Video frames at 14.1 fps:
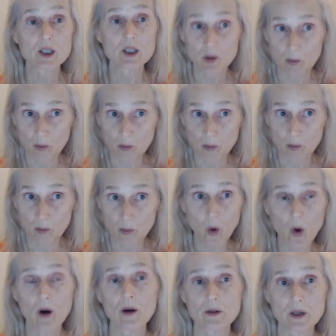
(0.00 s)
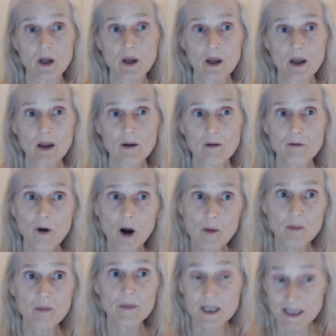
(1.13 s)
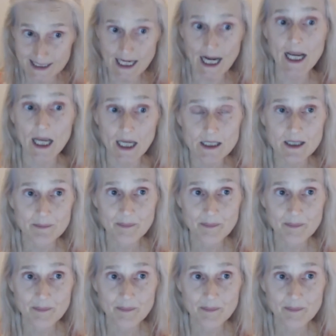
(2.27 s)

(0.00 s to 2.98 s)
support from the state.